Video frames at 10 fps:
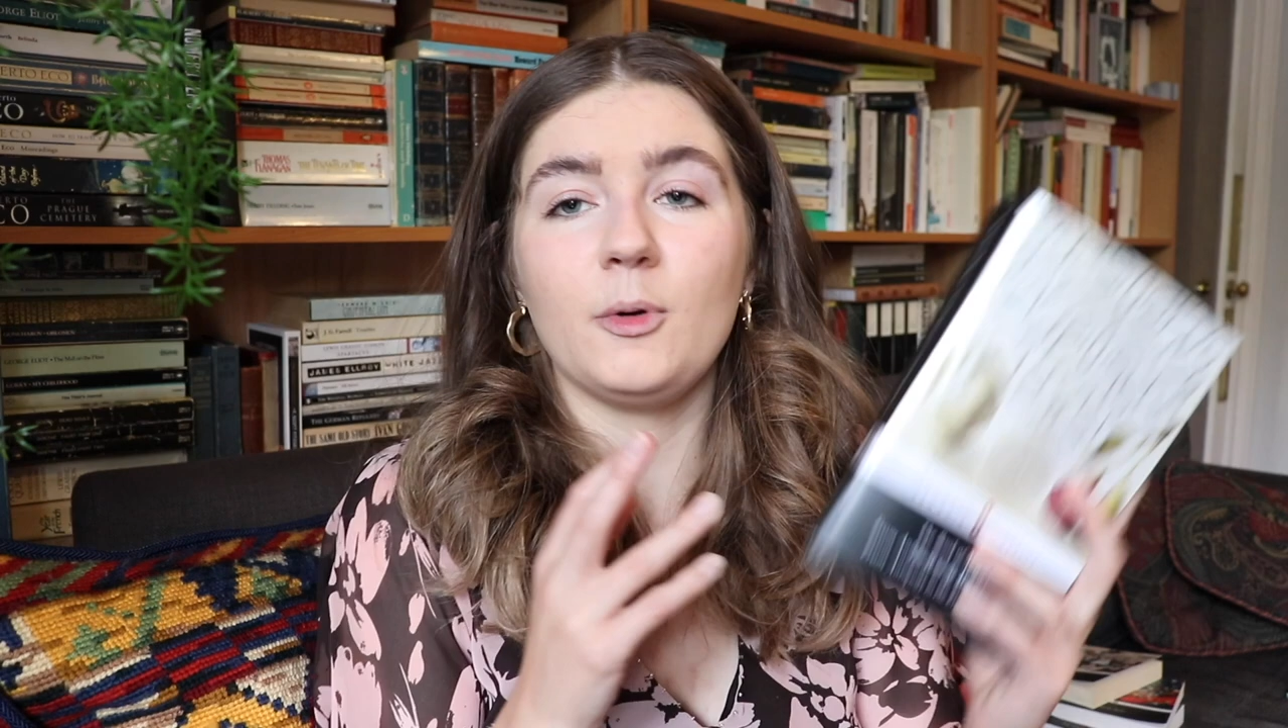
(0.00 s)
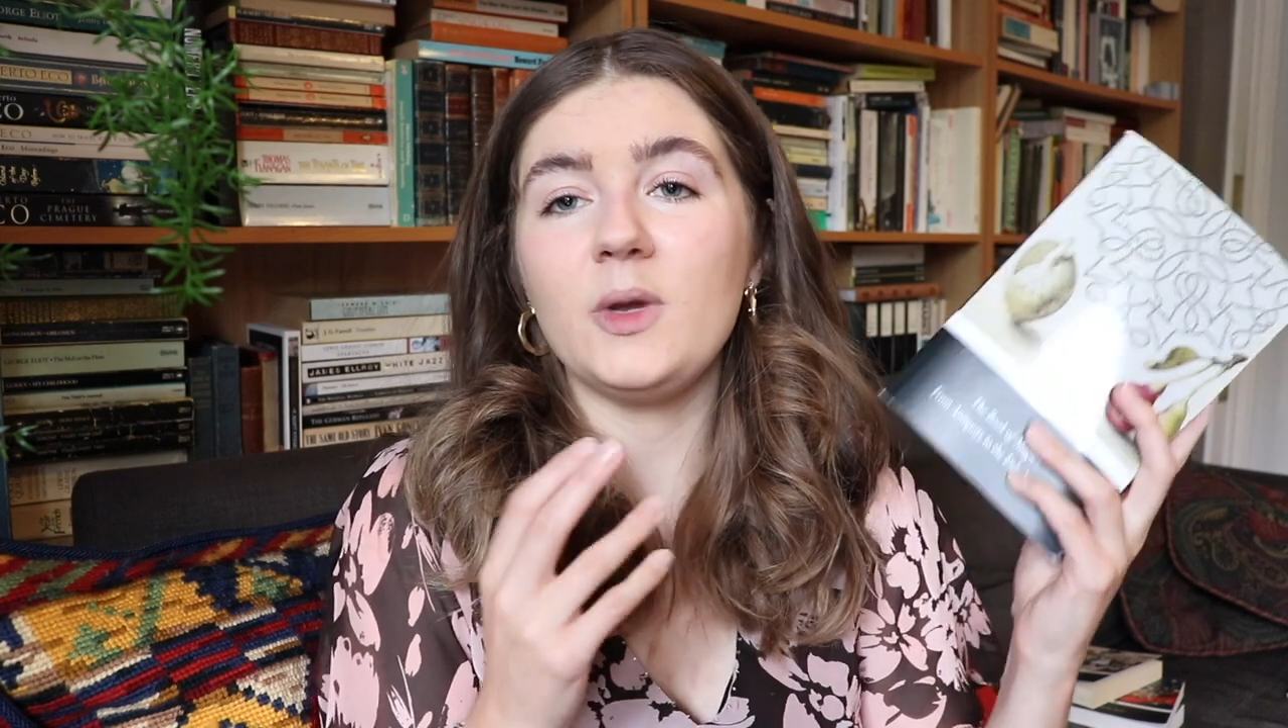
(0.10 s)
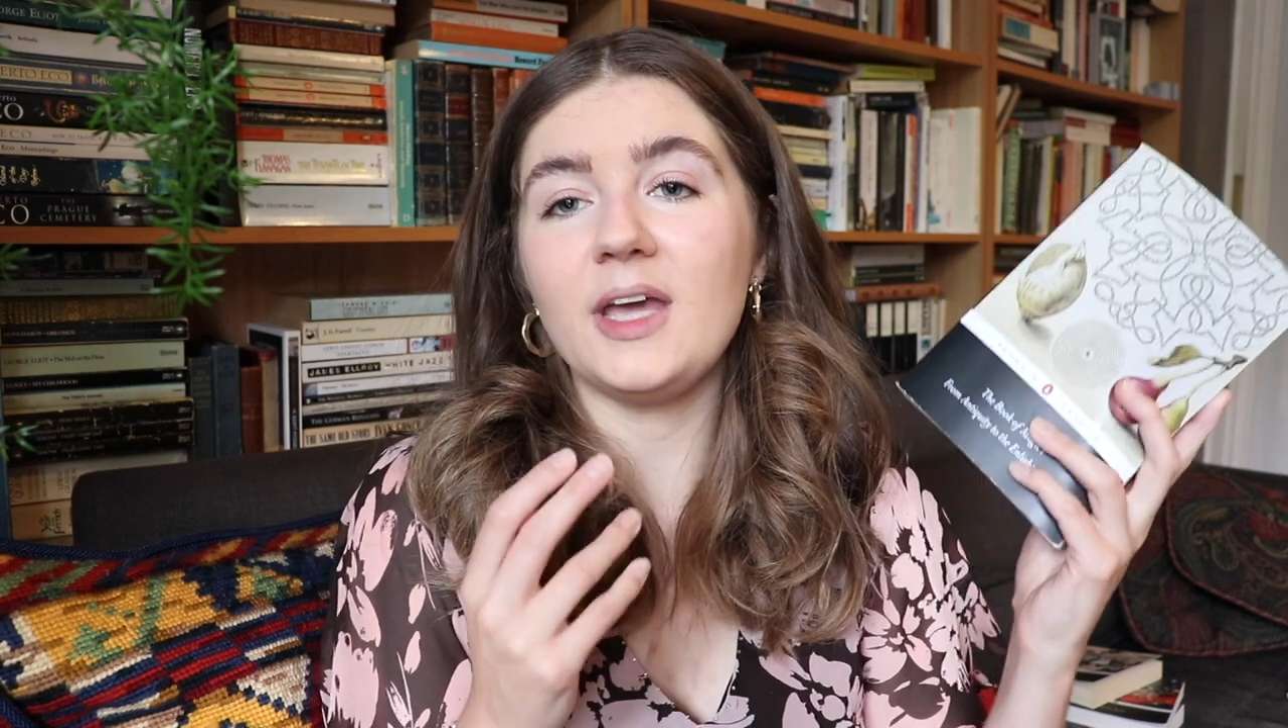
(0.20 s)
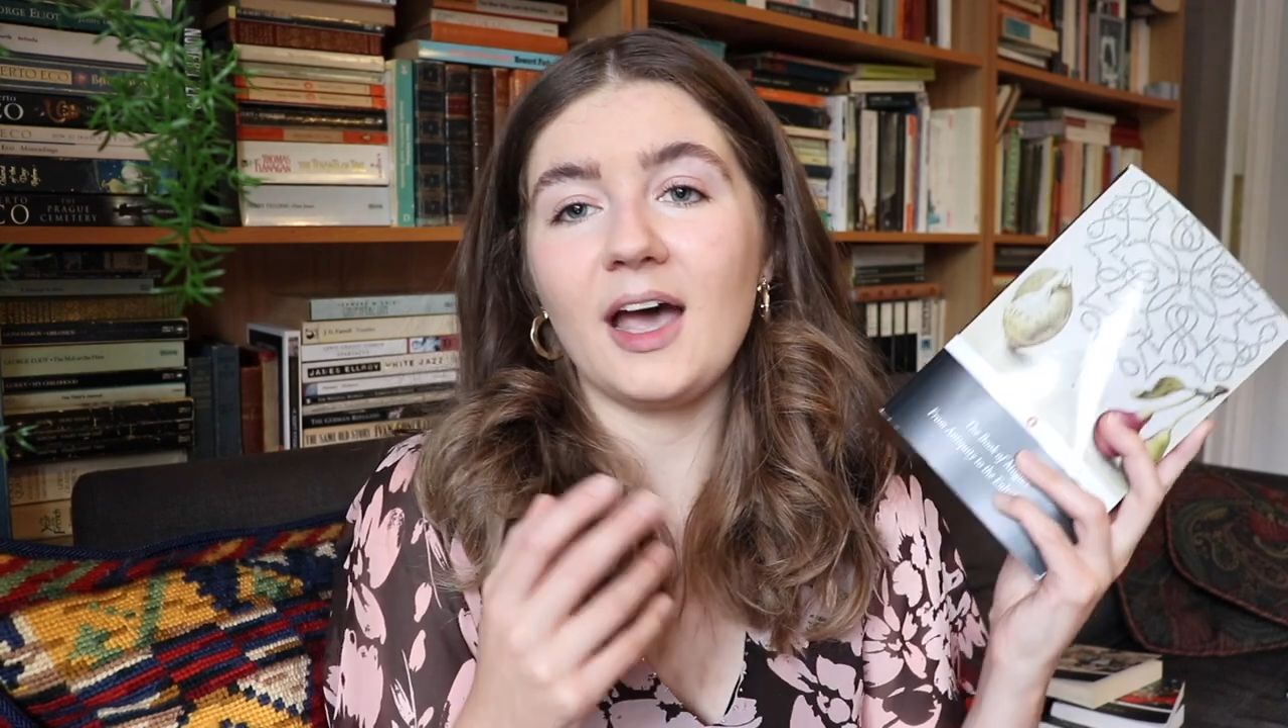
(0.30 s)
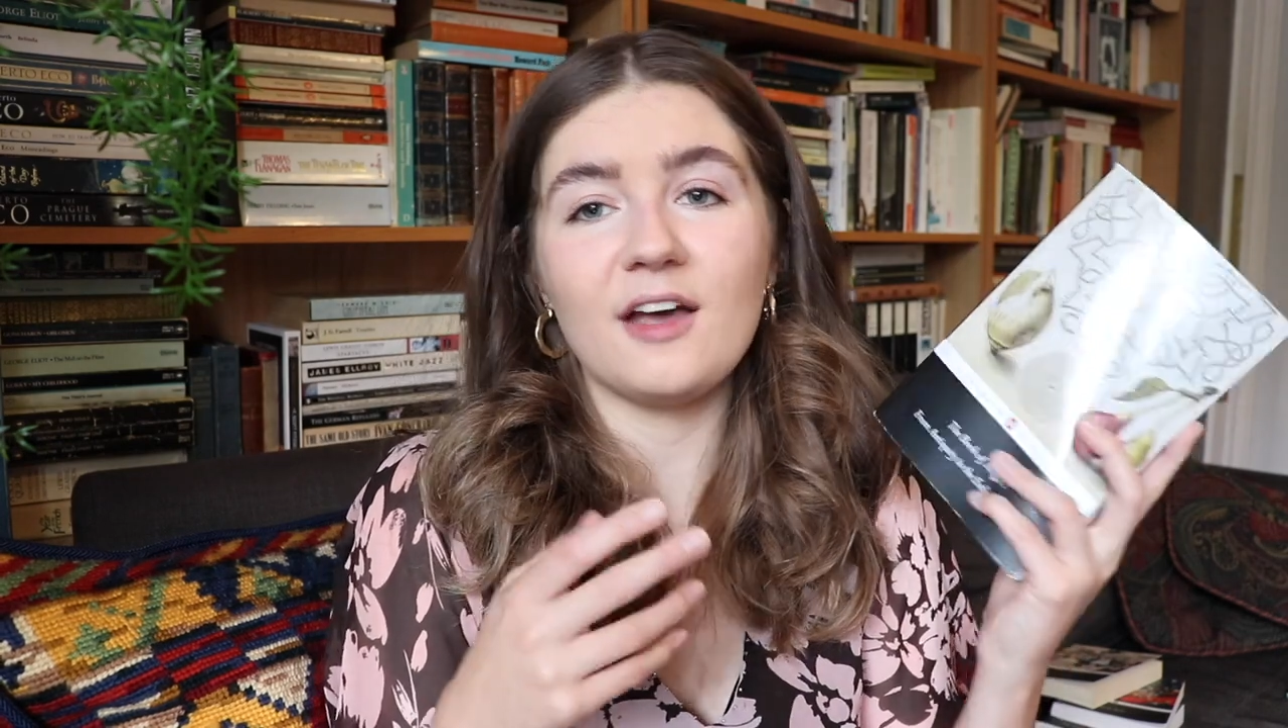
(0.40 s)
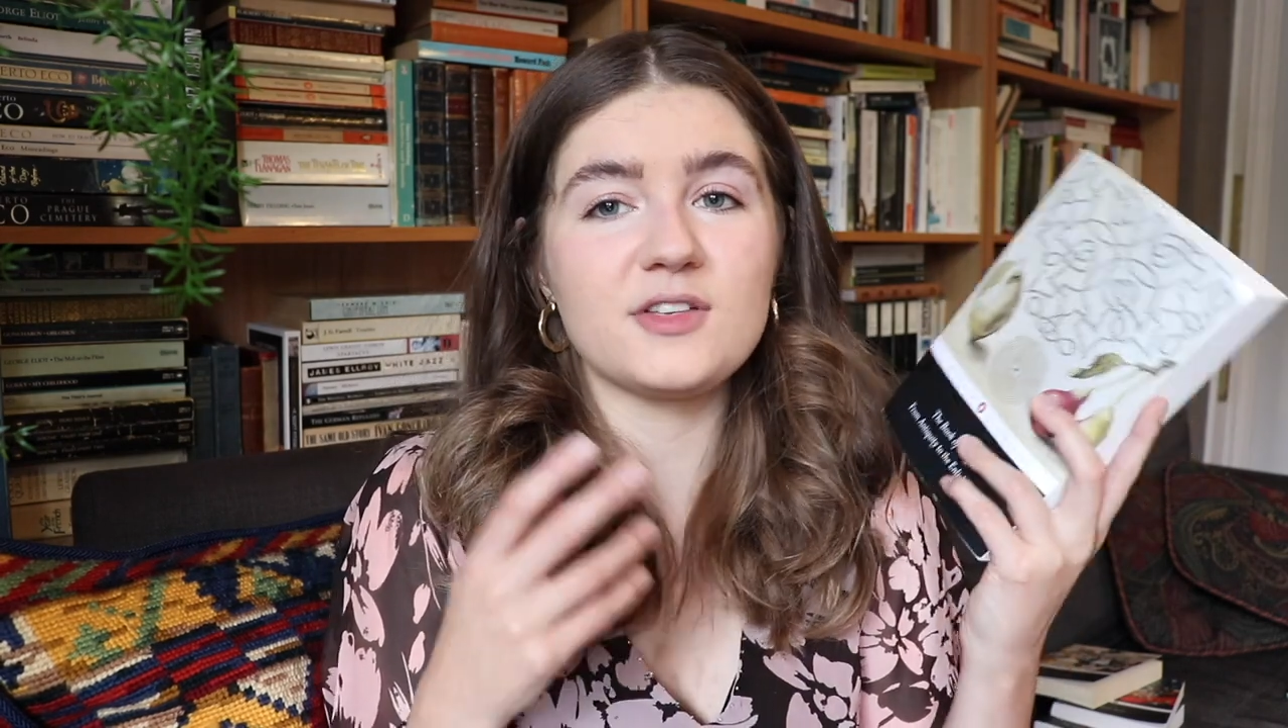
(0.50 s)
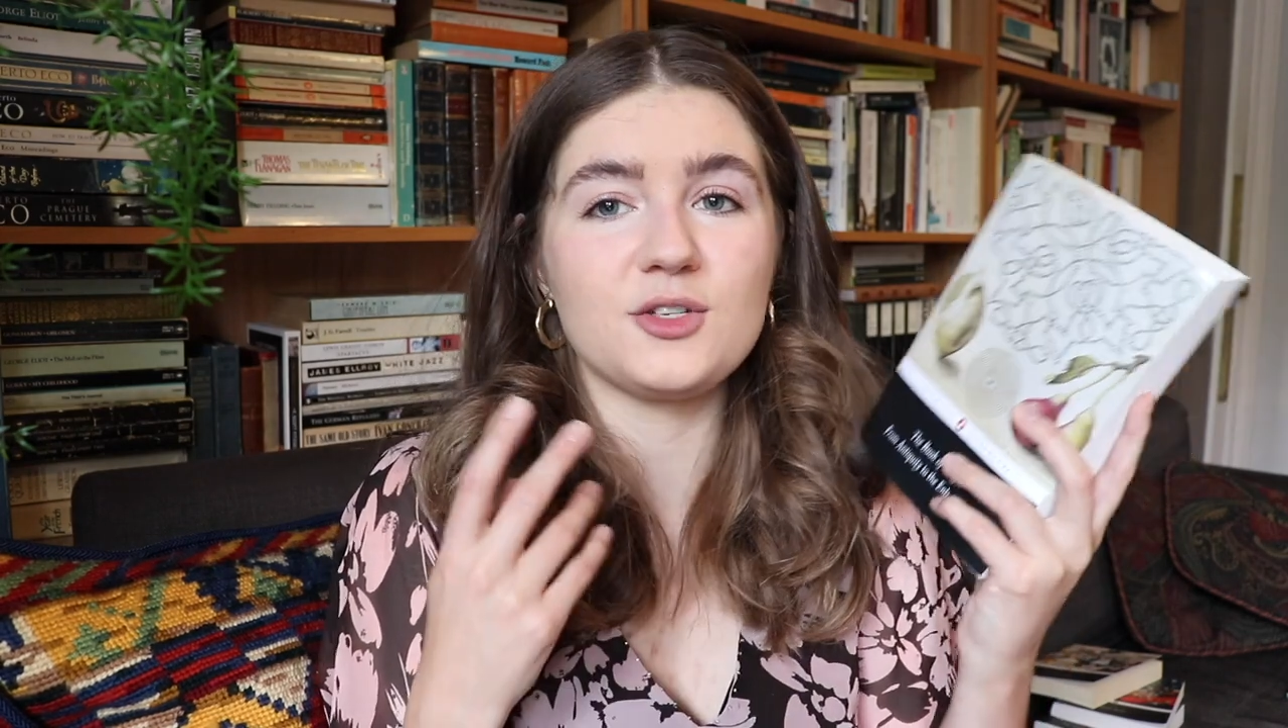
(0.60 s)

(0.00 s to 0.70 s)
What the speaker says: But we have